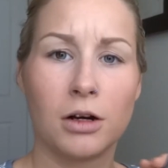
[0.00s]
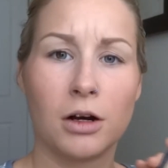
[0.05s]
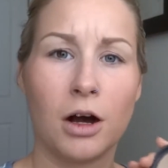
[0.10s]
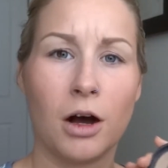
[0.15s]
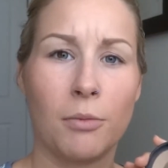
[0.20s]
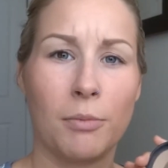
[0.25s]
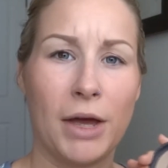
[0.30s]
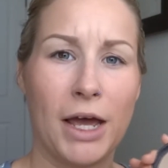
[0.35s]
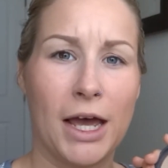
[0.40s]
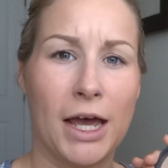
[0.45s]

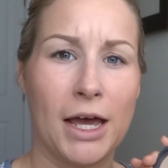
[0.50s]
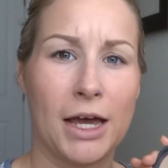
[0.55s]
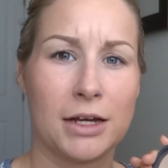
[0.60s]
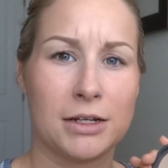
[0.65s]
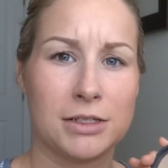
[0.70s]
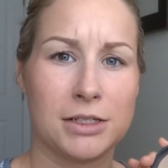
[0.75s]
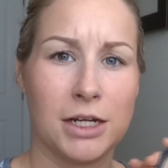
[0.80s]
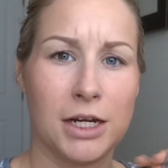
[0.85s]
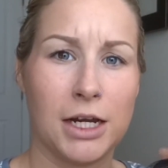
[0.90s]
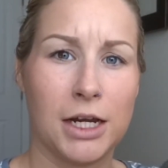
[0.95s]

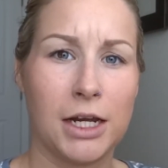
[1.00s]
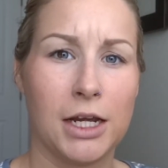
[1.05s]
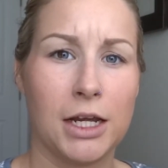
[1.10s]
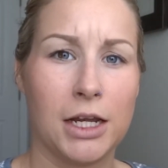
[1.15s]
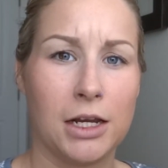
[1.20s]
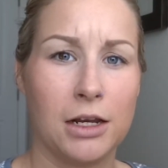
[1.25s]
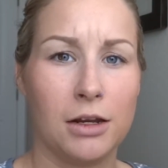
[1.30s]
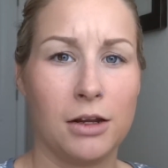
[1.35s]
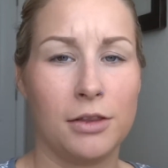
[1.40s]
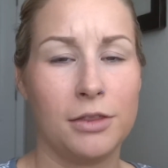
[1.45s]
compact,
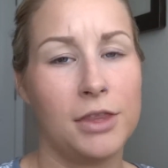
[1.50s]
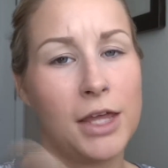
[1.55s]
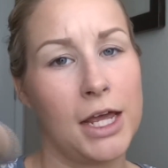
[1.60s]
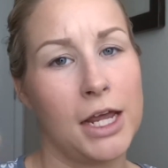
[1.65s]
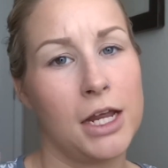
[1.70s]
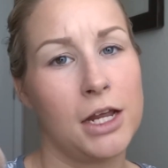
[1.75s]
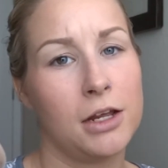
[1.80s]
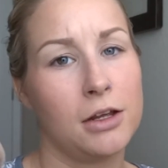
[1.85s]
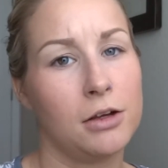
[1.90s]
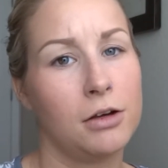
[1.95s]
and
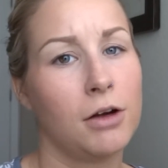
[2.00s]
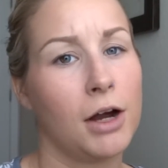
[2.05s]
they